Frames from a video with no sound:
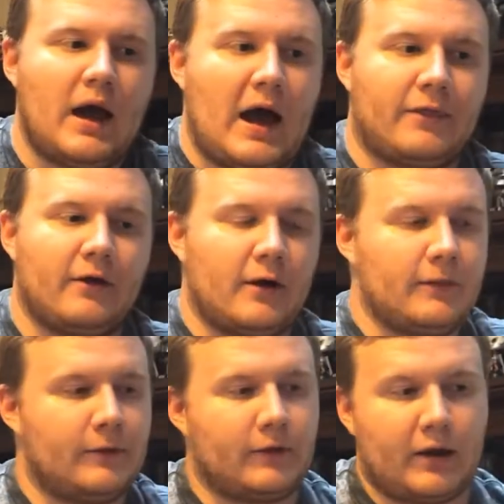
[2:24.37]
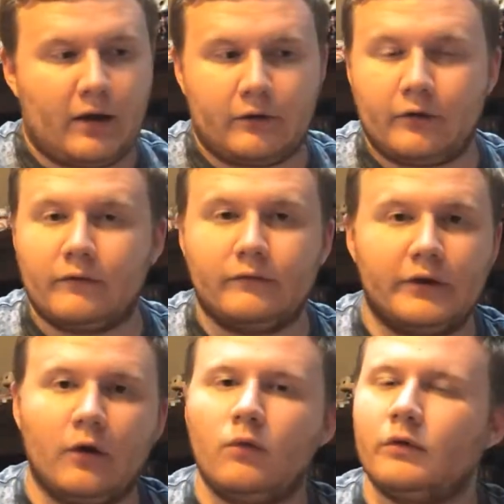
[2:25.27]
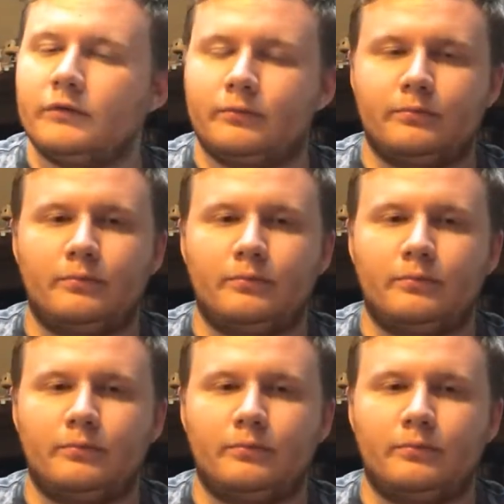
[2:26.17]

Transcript: I thought that the character of Neil was